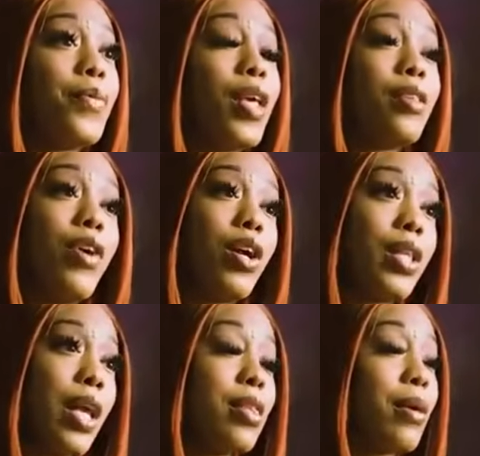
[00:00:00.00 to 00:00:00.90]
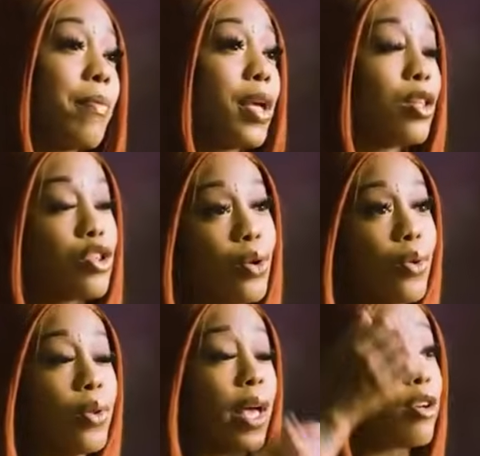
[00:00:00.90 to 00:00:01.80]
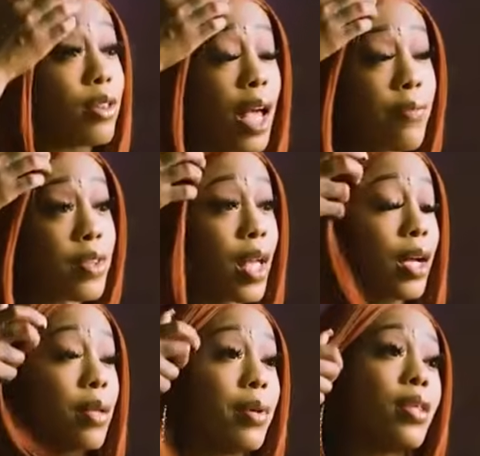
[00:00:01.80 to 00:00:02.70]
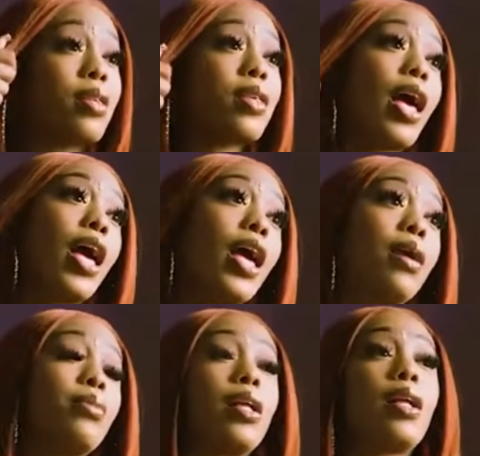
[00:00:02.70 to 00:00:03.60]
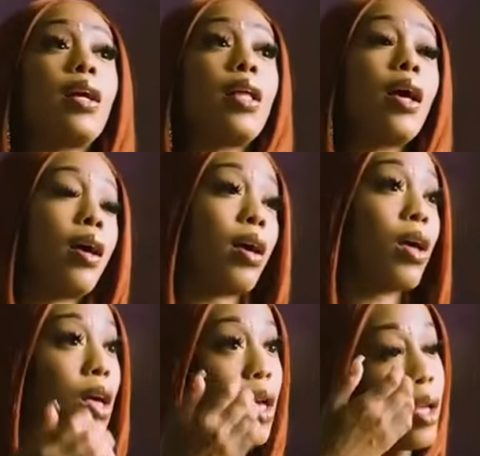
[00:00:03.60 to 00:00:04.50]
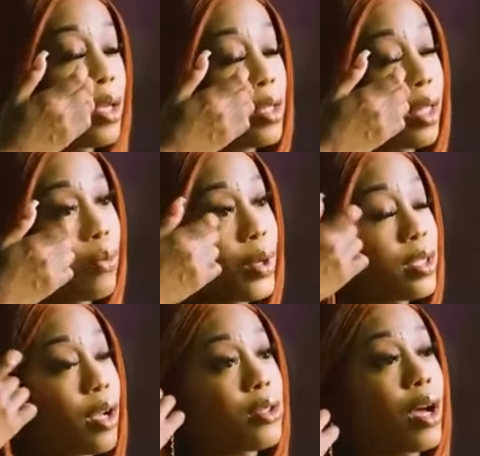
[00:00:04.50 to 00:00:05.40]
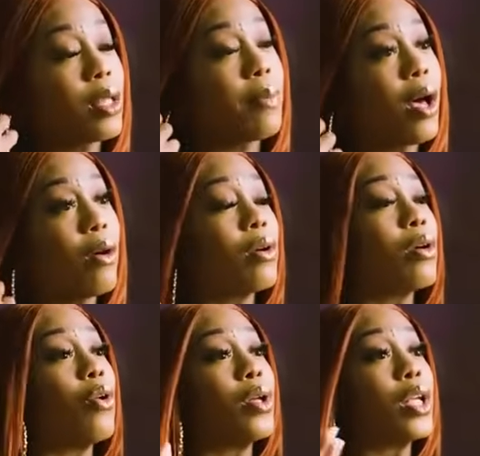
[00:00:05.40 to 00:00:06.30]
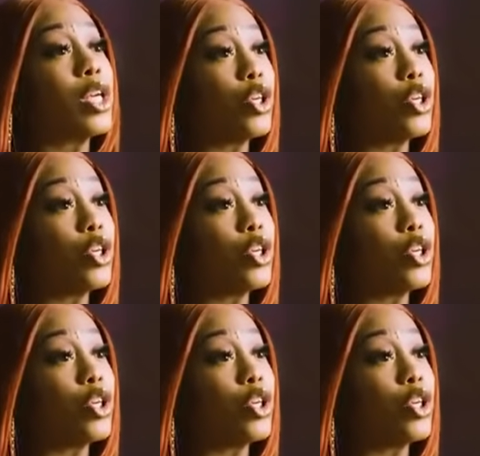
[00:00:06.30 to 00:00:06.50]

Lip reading: it's very nice to meet you. Like, your life is not going to be the same, da-da-da-da. We started talking about going to